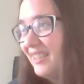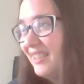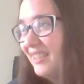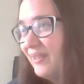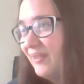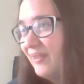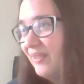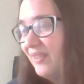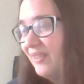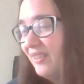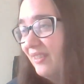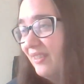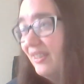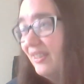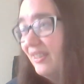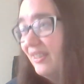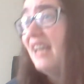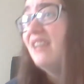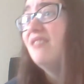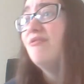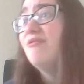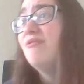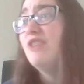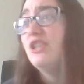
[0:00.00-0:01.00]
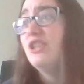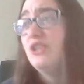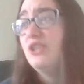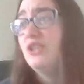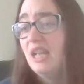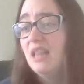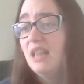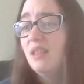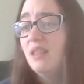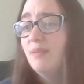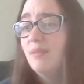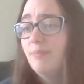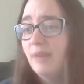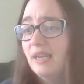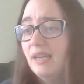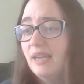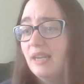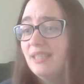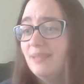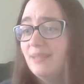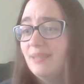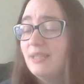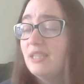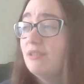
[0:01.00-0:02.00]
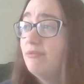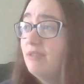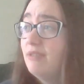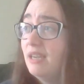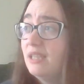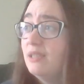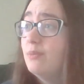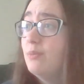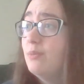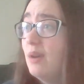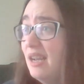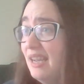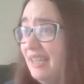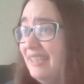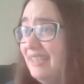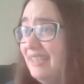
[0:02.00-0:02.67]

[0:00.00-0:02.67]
Then Rochelle buys me a red wine.